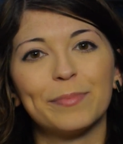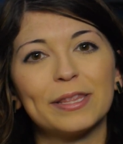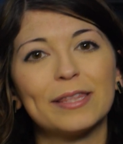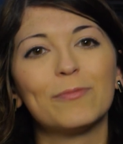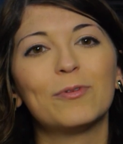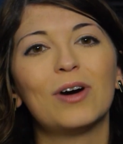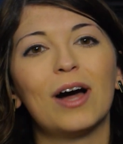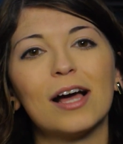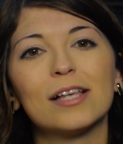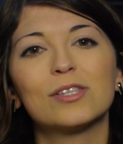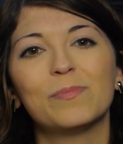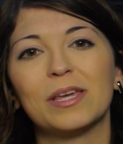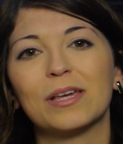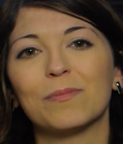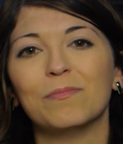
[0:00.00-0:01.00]
but they will also
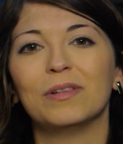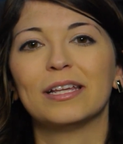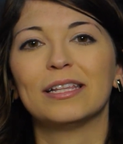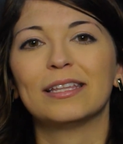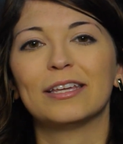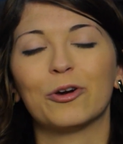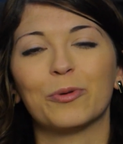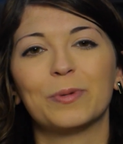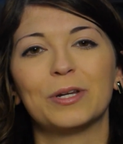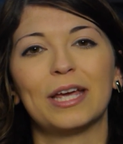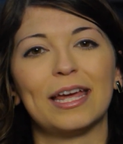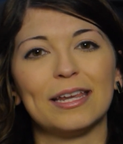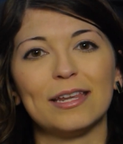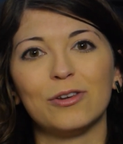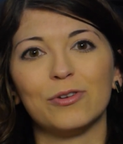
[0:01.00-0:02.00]
be completely open to
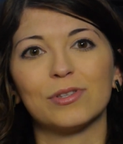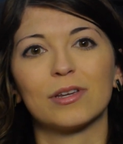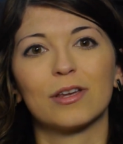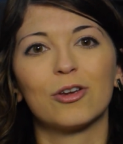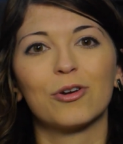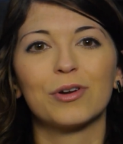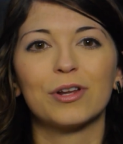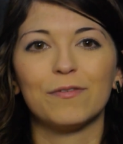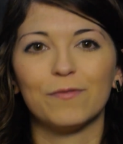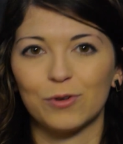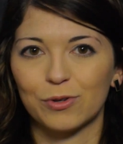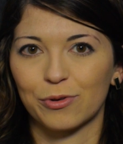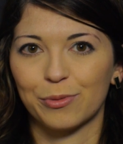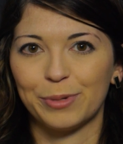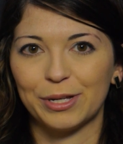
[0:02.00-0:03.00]
any new security
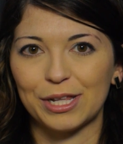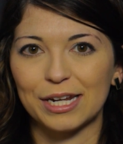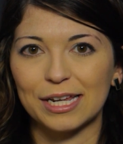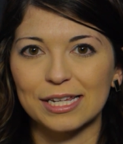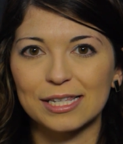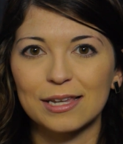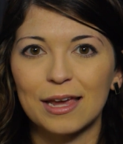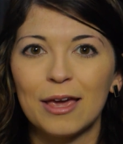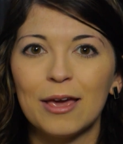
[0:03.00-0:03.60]
vulnerabilities,